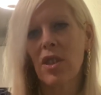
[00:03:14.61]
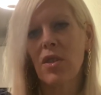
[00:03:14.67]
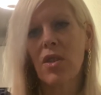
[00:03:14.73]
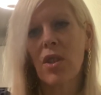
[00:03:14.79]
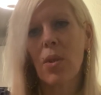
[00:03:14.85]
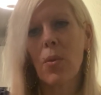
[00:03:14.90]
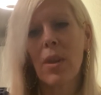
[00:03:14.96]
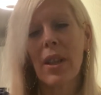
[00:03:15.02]

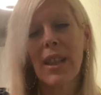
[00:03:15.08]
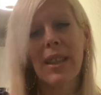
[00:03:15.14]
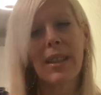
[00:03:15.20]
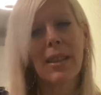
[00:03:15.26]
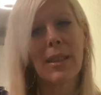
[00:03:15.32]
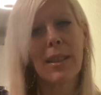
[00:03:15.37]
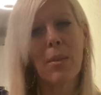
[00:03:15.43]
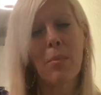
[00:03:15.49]
So
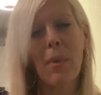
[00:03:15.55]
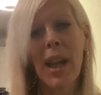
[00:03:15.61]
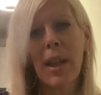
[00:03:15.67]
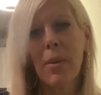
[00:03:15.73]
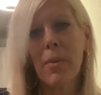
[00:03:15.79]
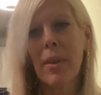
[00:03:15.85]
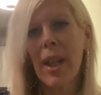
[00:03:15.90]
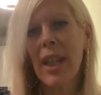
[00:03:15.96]
the
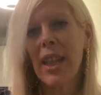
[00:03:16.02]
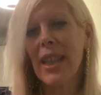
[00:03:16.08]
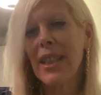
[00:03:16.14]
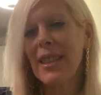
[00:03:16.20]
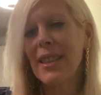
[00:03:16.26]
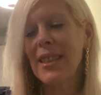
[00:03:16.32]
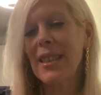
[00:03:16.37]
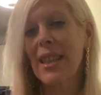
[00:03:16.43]
My Way
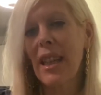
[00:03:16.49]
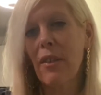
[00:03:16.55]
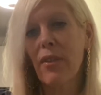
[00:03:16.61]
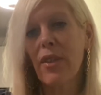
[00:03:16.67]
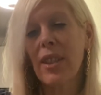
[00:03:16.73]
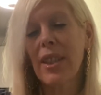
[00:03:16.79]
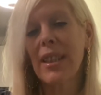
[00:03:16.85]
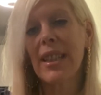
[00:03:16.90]
is
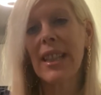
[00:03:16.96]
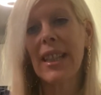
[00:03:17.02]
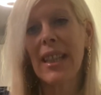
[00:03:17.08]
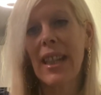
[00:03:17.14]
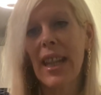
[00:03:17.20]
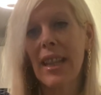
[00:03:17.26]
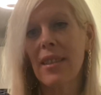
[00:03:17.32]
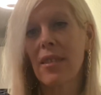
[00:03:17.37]
definitely
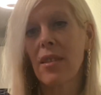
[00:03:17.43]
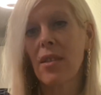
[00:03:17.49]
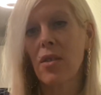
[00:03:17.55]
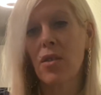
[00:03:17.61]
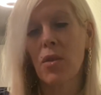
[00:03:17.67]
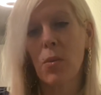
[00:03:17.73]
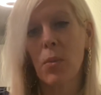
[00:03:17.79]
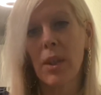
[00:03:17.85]
less
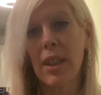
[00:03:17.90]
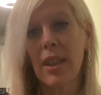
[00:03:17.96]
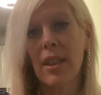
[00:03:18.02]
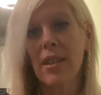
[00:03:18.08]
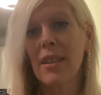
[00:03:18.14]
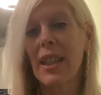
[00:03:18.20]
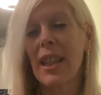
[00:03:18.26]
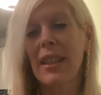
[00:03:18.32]

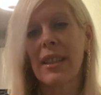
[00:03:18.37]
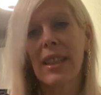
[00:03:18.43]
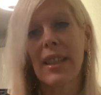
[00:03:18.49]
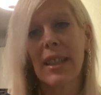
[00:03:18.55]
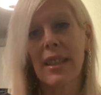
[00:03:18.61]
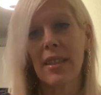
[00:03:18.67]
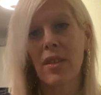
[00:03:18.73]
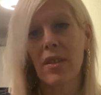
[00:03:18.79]
sweeter than the
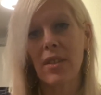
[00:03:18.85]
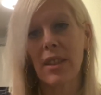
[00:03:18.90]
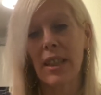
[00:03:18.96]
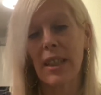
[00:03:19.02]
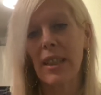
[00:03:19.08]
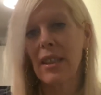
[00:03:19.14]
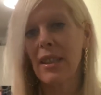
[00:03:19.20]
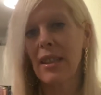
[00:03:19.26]

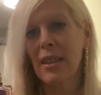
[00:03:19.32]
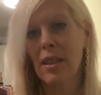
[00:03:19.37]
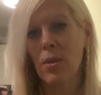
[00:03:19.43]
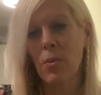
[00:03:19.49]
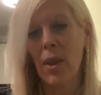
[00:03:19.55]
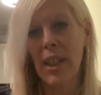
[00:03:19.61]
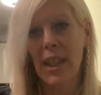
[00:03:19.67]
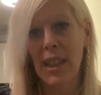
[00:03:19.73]
l'Interdit. This is
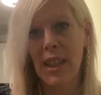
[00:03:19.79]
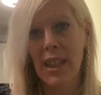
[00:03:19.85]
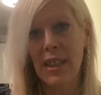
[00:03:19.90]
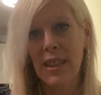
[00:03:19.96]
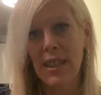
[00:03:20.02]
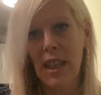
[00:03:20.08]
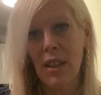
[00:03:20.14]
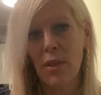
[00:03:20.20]
what I
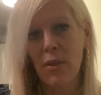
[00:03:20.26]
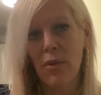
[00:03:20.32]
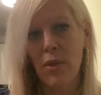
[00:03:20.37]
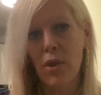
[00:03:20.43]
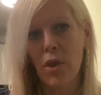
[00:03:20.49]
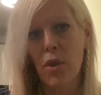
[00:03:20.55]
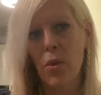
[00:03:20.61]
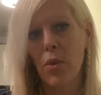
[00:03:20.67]
can tell you
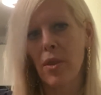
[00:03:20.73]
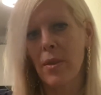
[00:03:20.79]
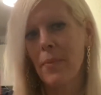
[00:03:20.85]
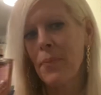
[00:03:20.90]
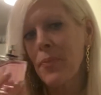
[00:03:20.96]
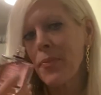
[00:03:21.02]
for sure.